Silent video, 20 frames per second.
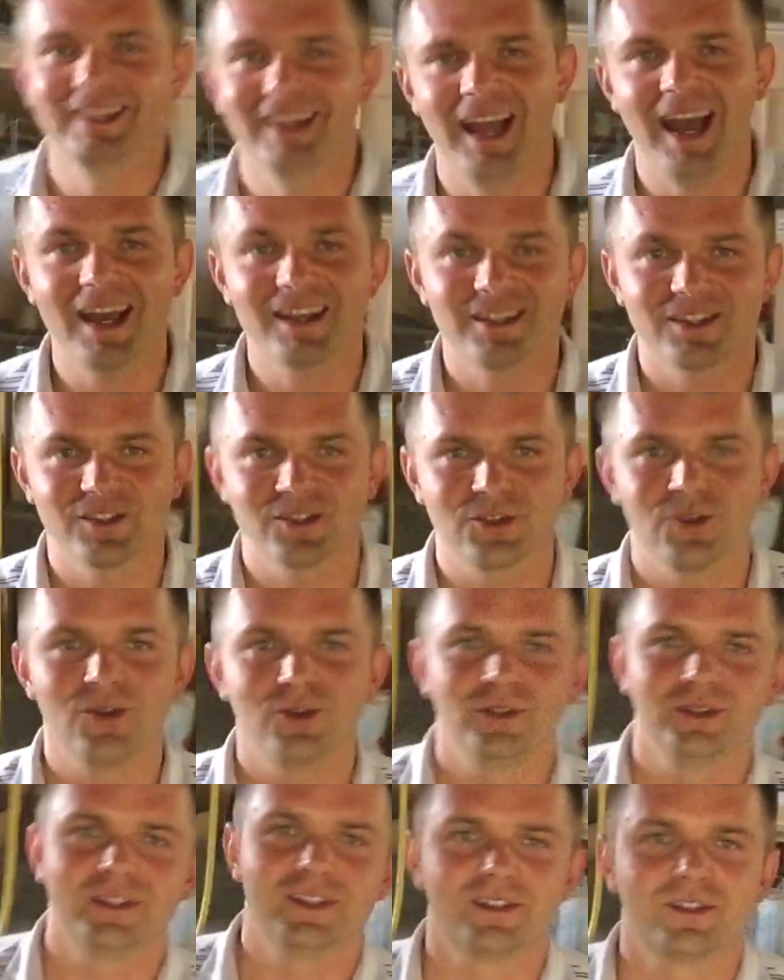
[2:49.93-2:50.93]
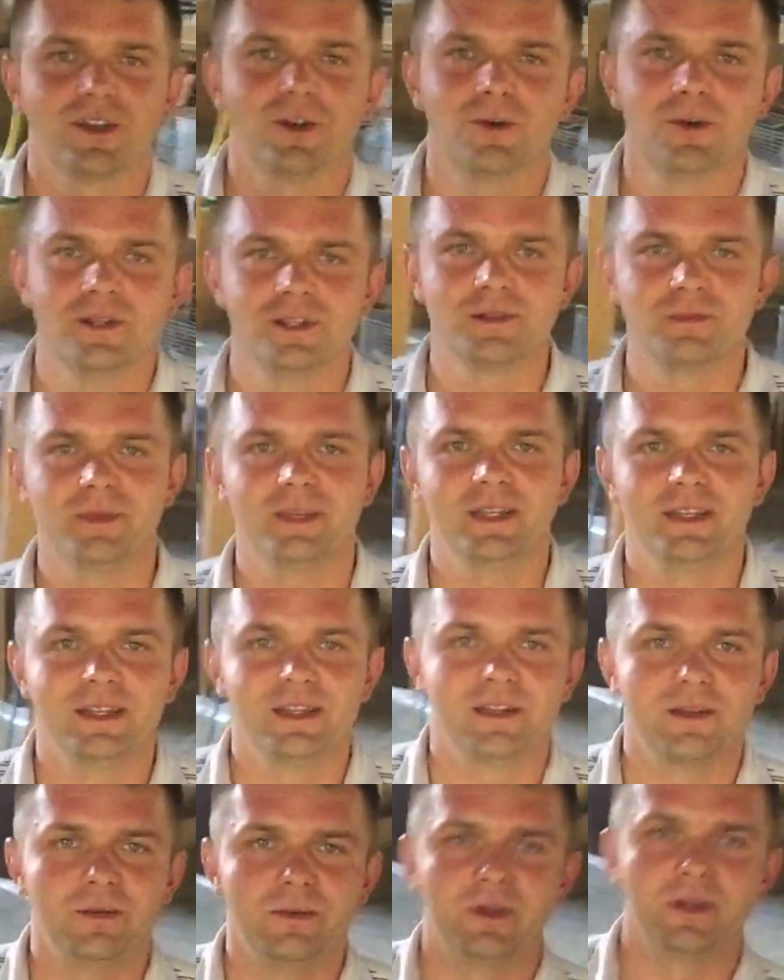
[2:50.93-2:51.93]
Cash is gold. It's always been
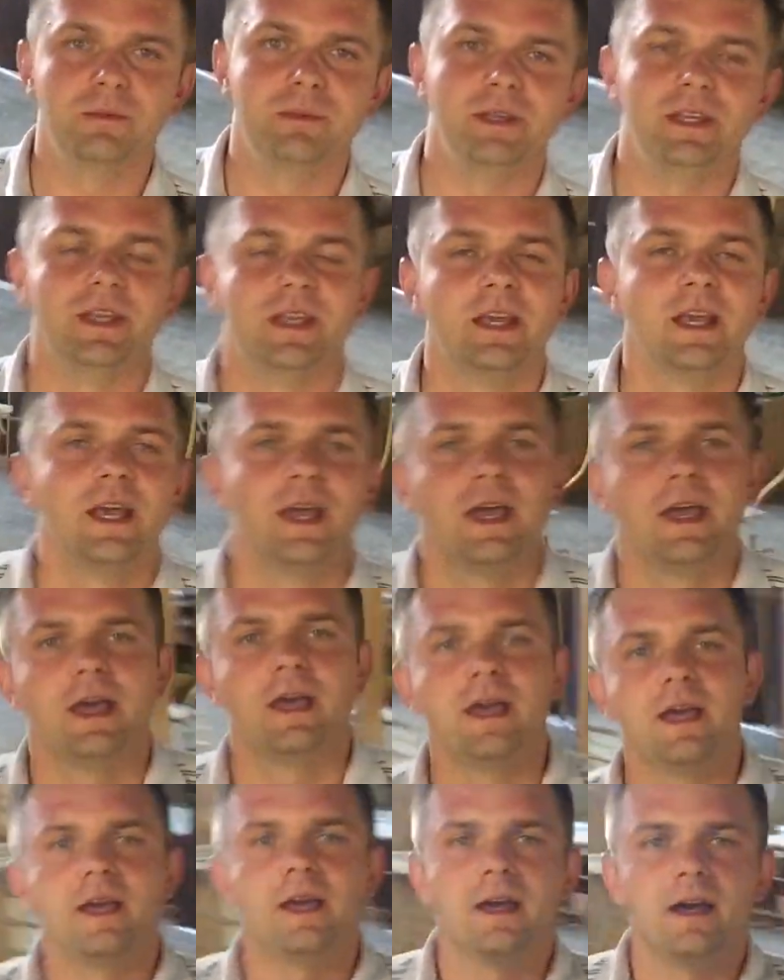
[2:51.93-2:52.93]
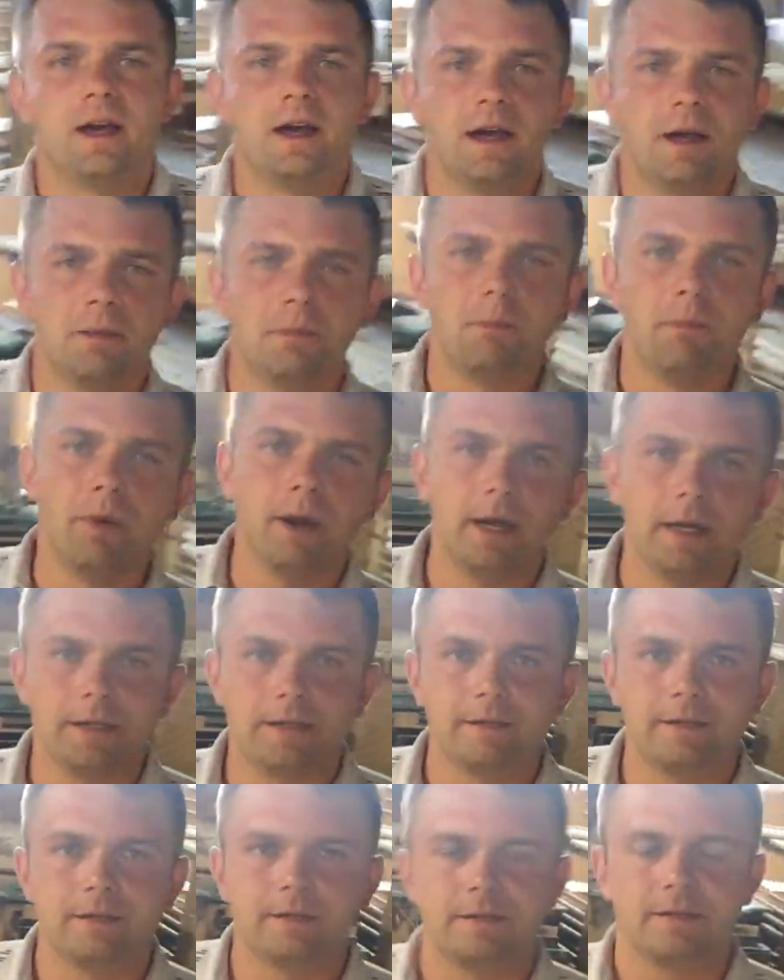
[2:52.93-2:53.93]
and it will be.
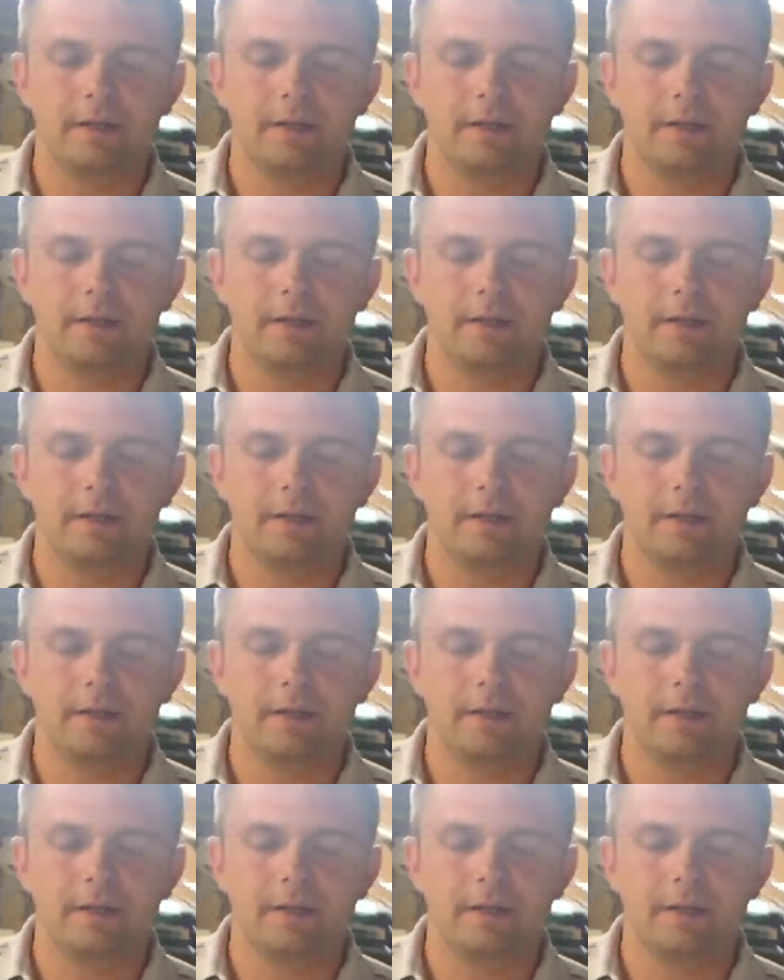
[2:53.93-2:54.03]
But